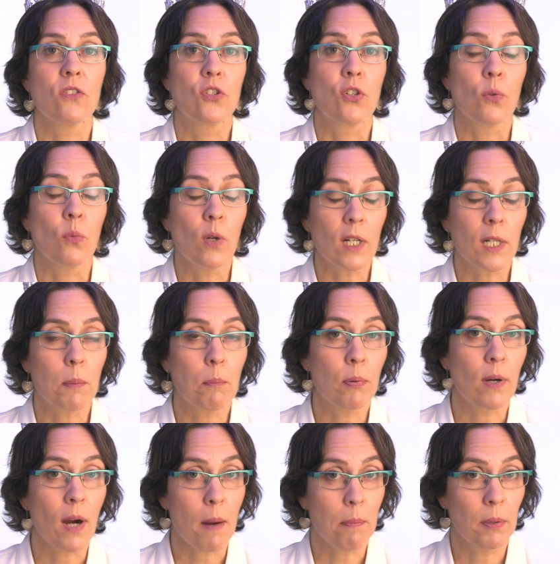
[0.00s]
To work
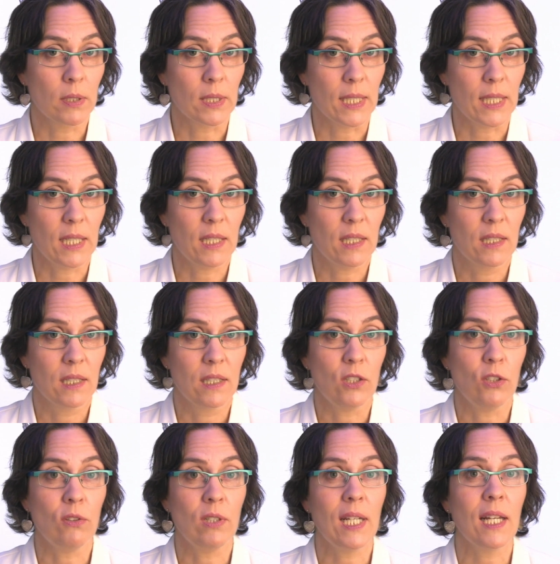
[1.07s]
properly,
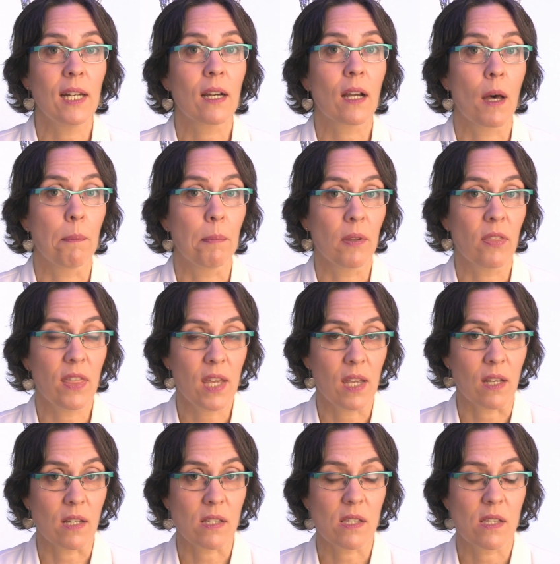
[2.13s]
you need a couple
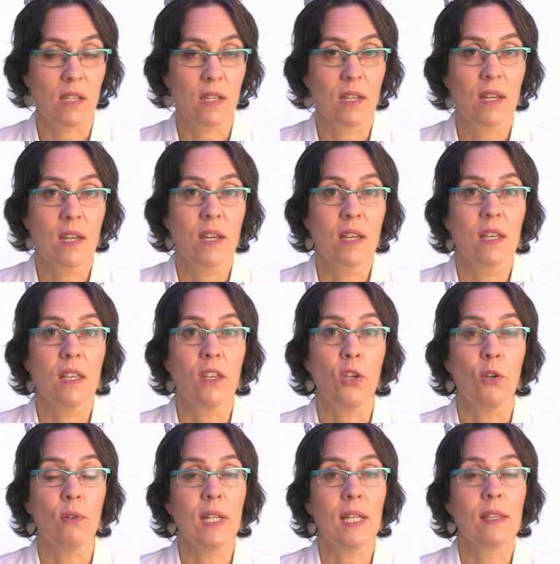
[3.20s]
things.
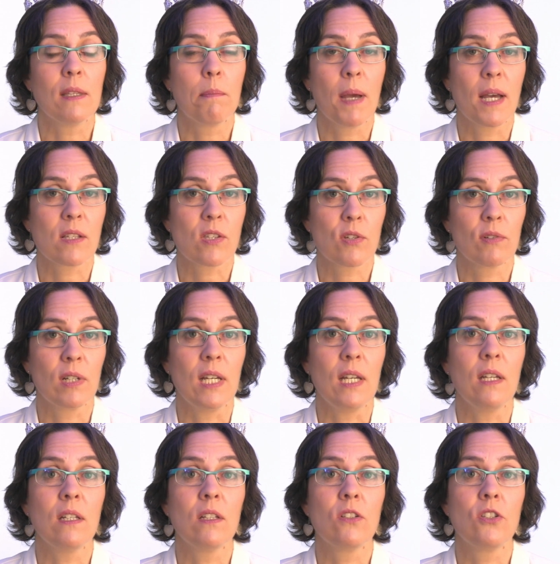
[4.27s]
You need the
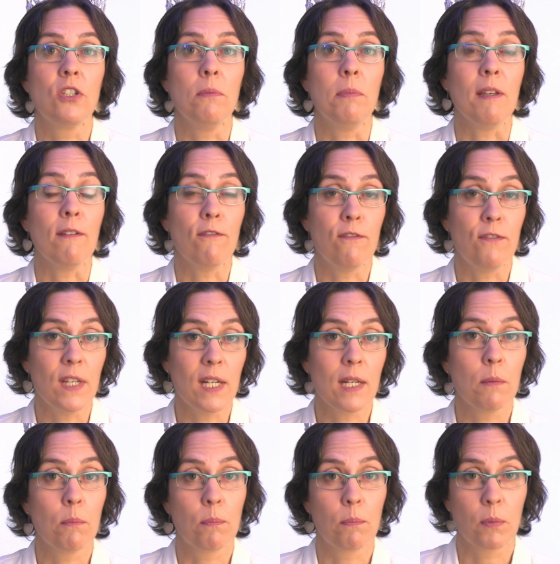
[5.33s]
pessary to be
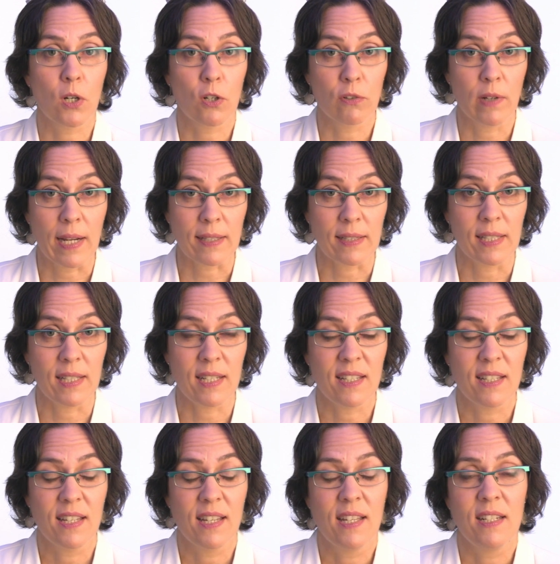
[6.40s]
fitted correctly.
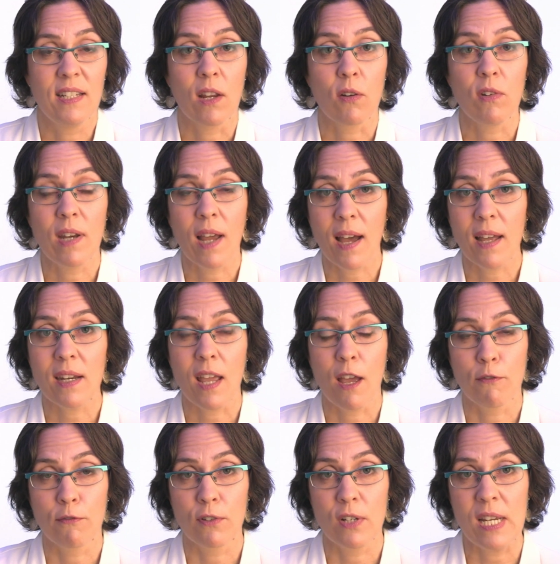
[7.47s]
Now, not
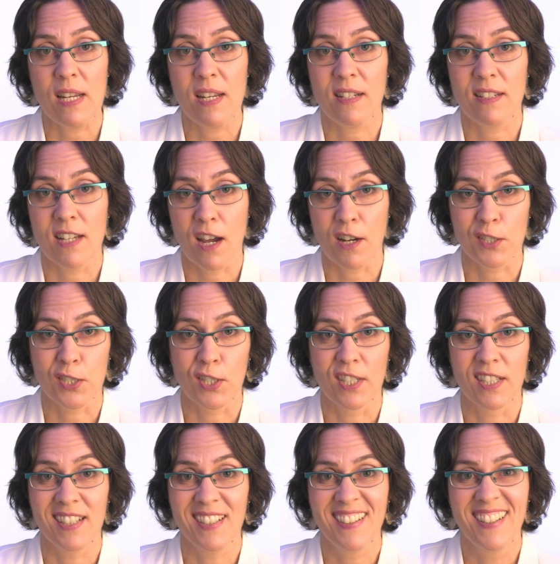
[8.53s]
every
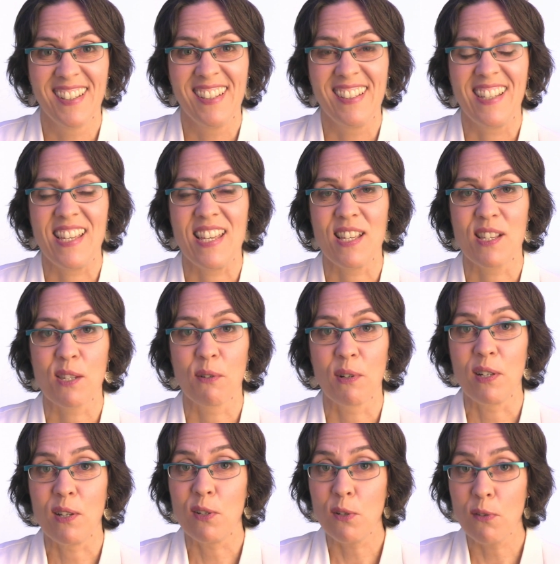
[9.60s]
doctor is
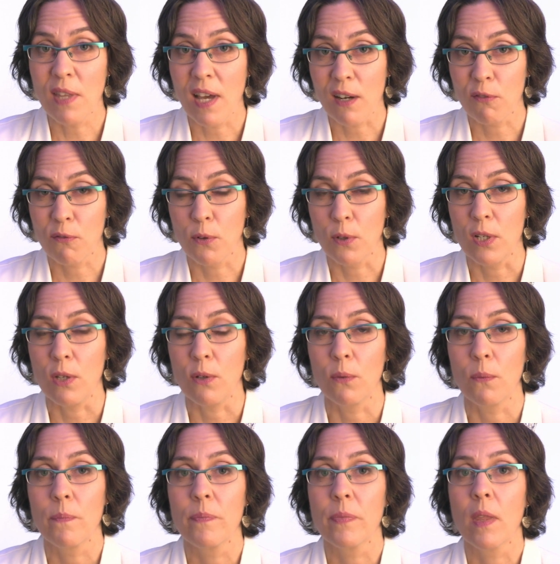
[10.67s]
going to do that for you.